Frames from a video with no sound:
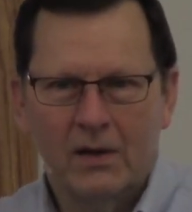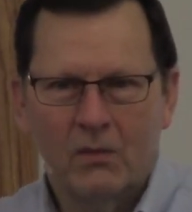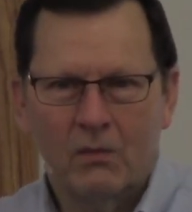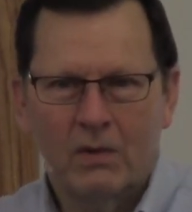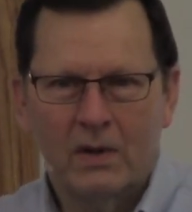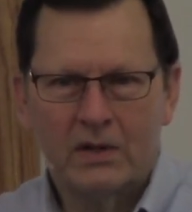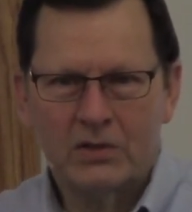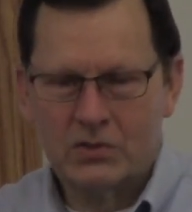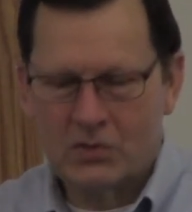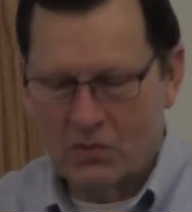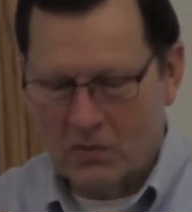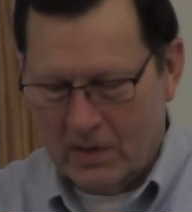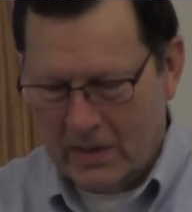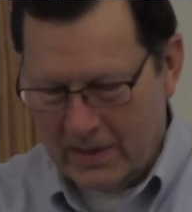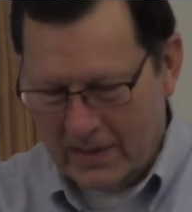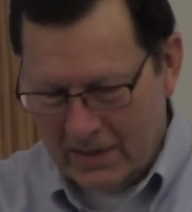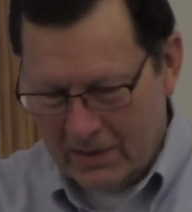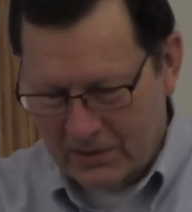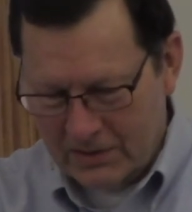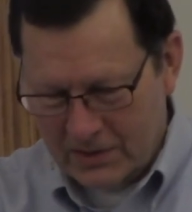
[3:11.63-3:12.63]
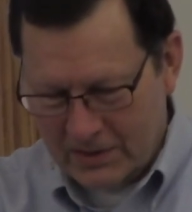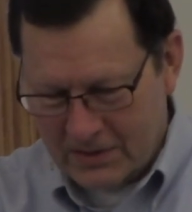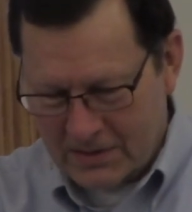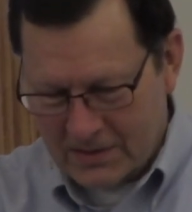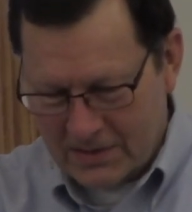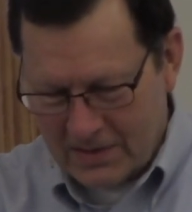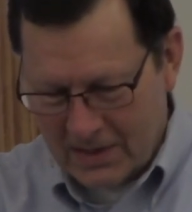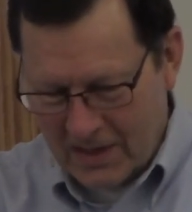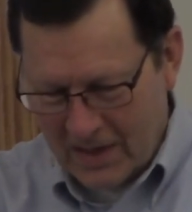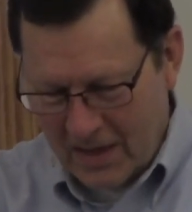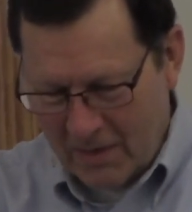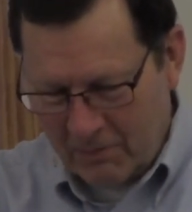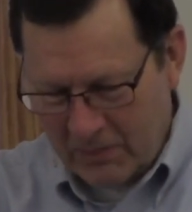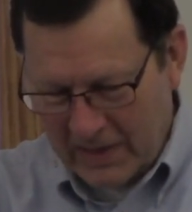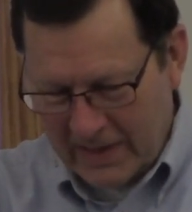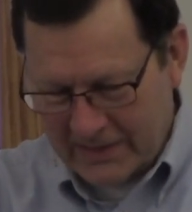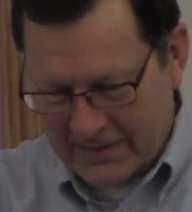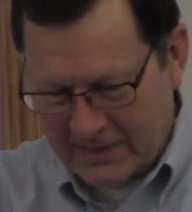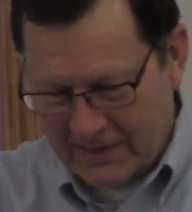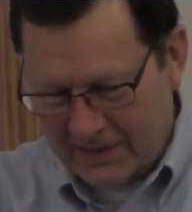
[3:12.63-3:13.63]
What a story. They're just a
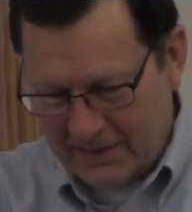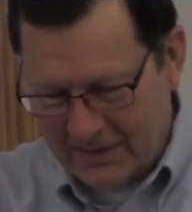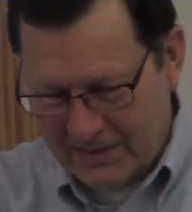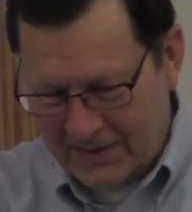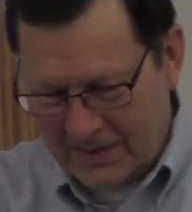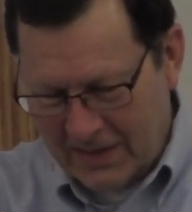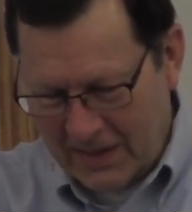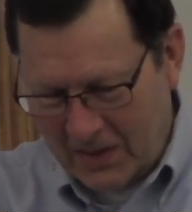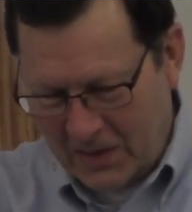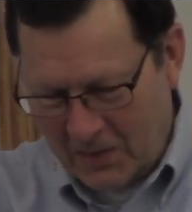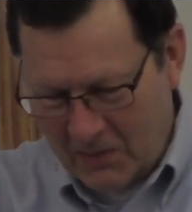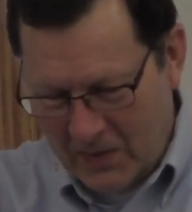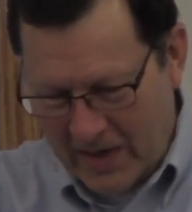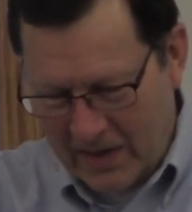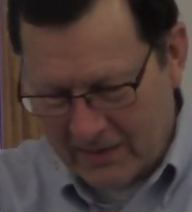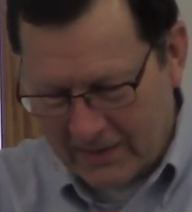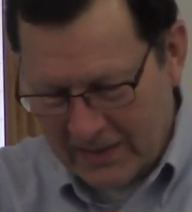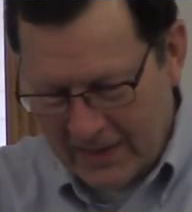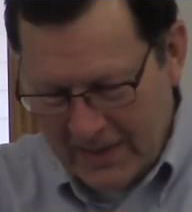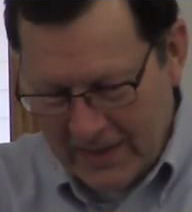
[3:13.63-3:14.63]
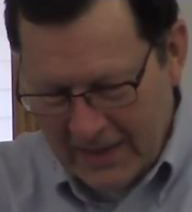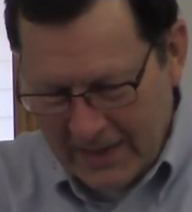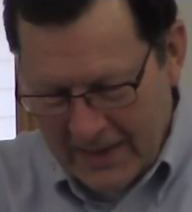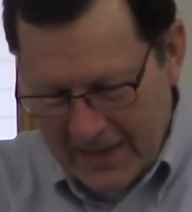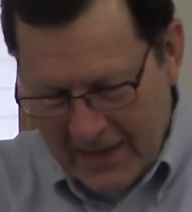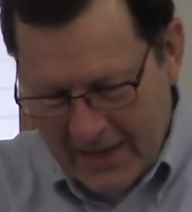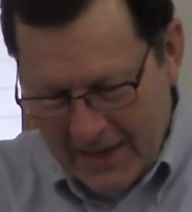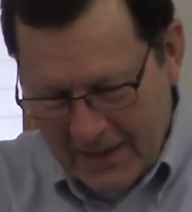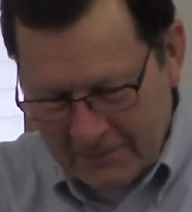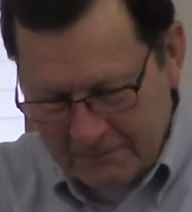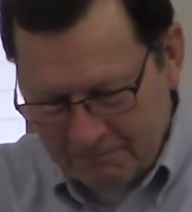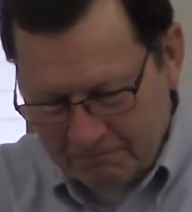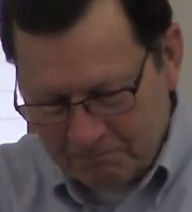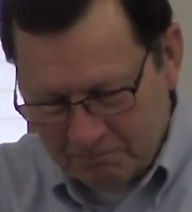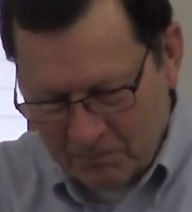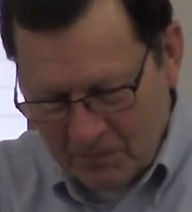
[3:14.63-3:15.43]
blessing to think about. Um,